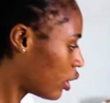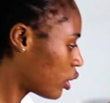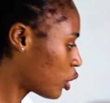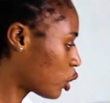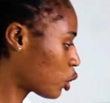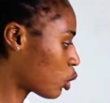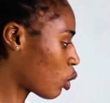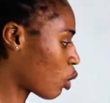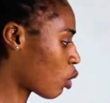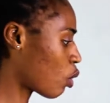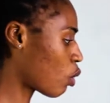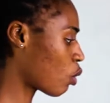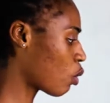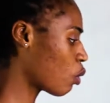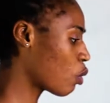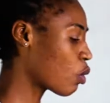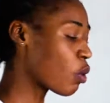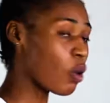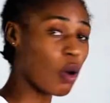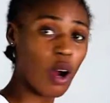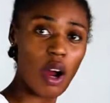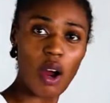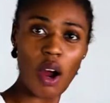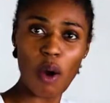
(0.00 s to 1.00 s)
So
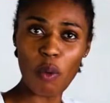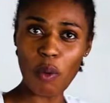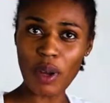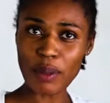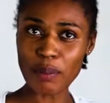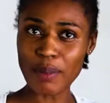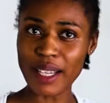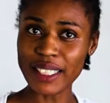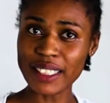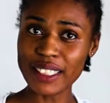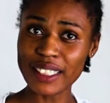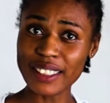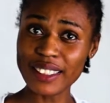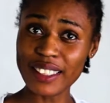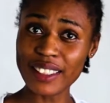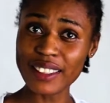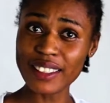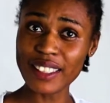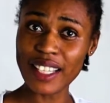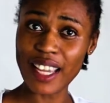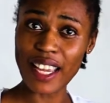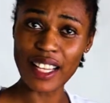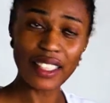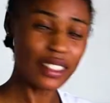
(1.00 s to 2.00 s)
what my sister
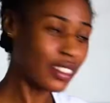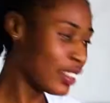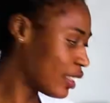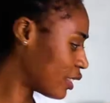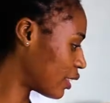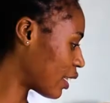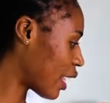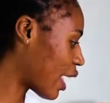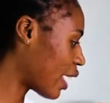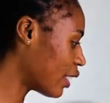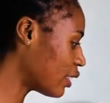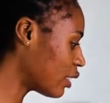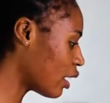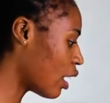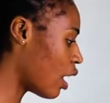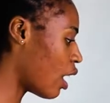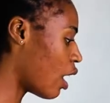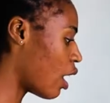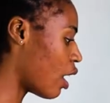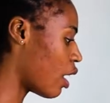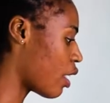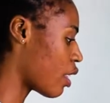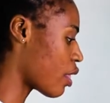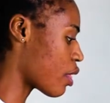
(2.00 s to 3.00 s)
says is that
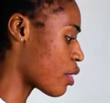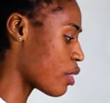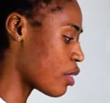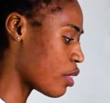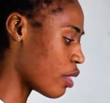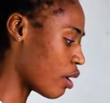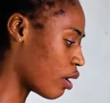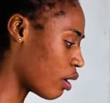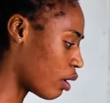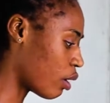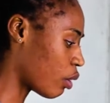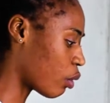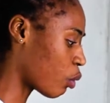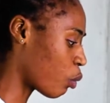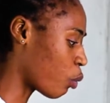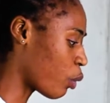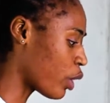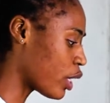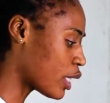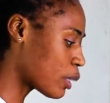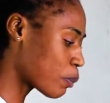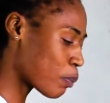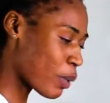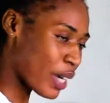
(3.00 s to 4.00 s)

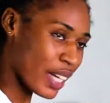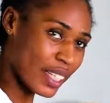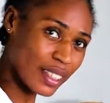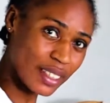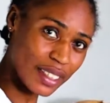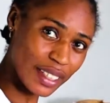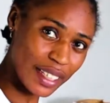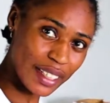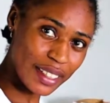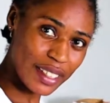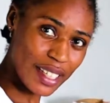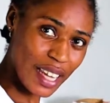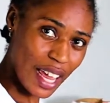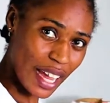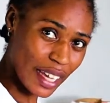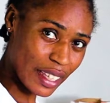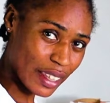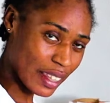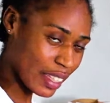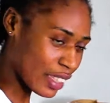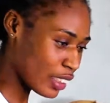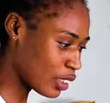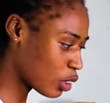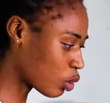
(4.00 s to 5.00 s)
we spread it
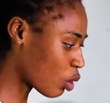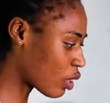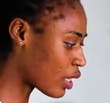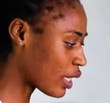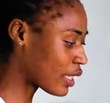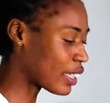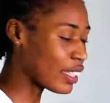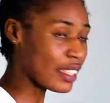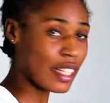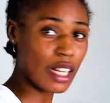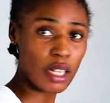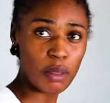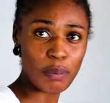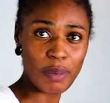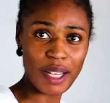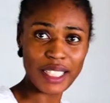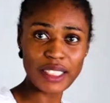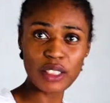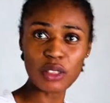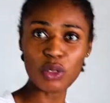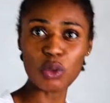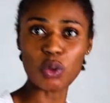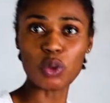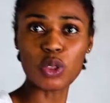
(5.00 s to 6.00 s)
like this so that it helps
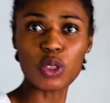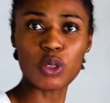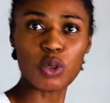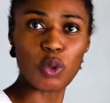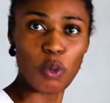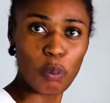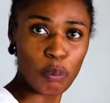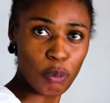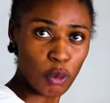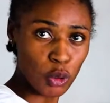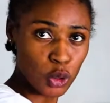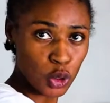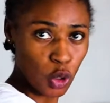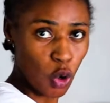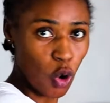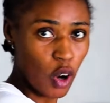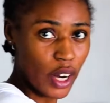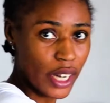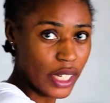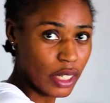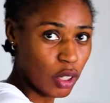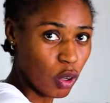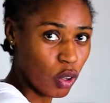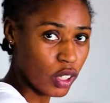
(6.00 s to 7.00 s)
us to put
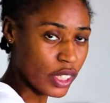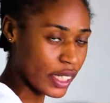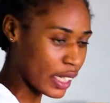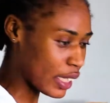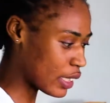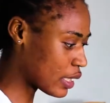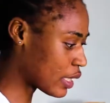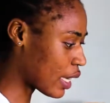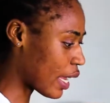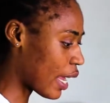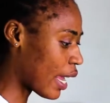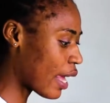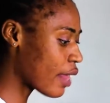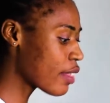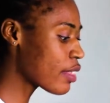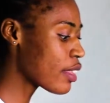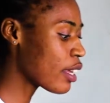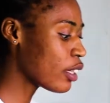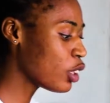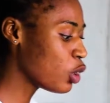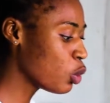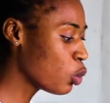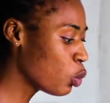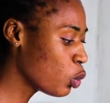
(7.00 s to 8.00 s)
oil on it.
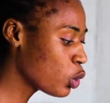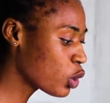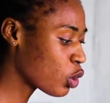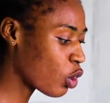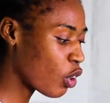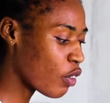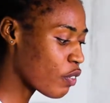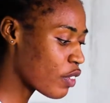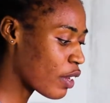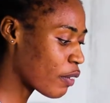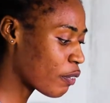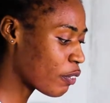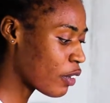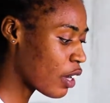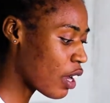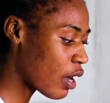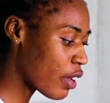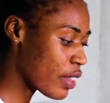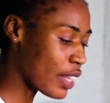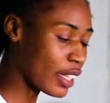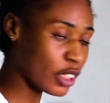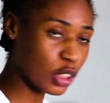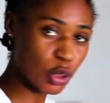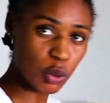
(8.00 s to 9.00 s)
And the use of the
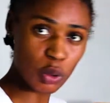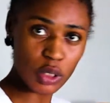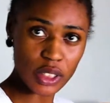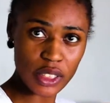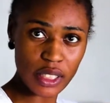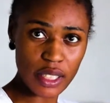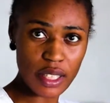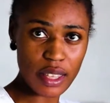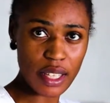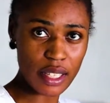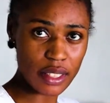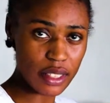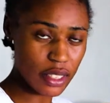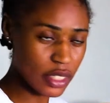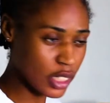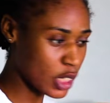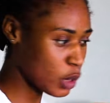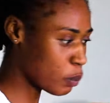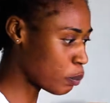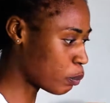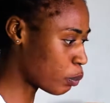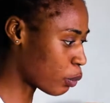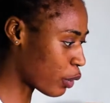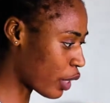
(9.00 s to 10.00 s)
flour that you see that
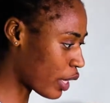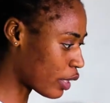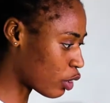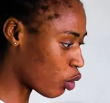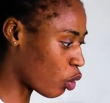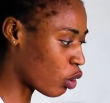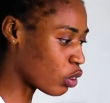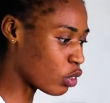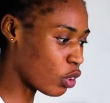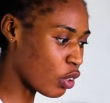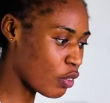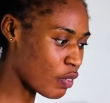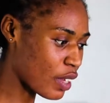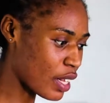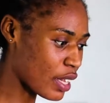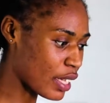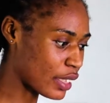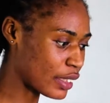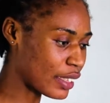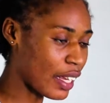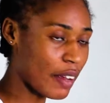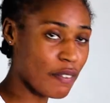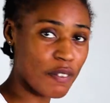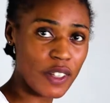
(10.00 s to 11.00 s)
is spread all over
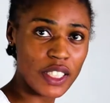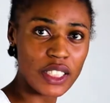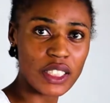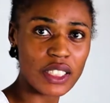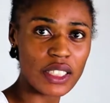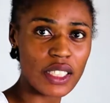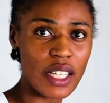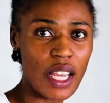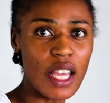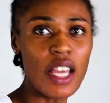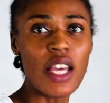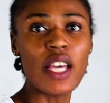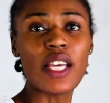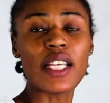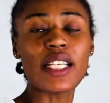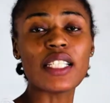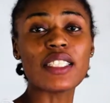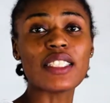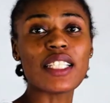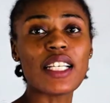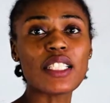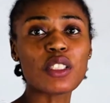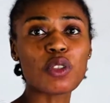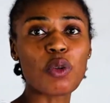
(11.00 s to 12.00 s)
the surface here
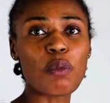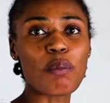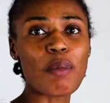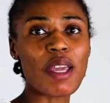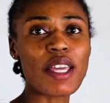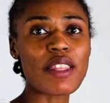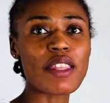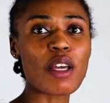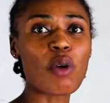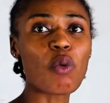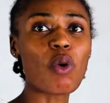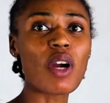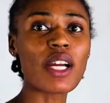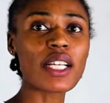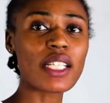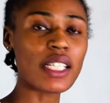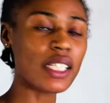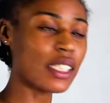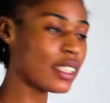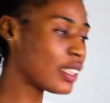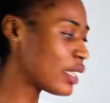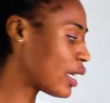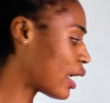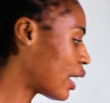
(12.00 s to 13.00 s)
is just to make the
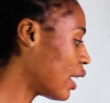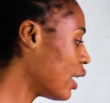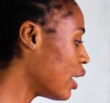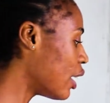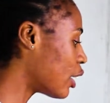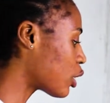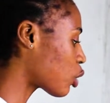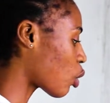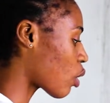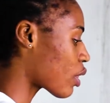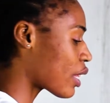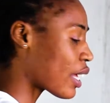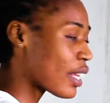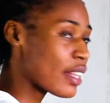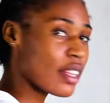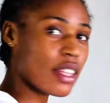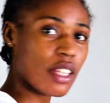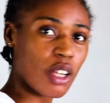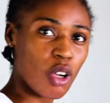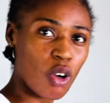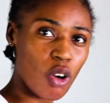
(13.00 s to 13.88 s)
work easier so that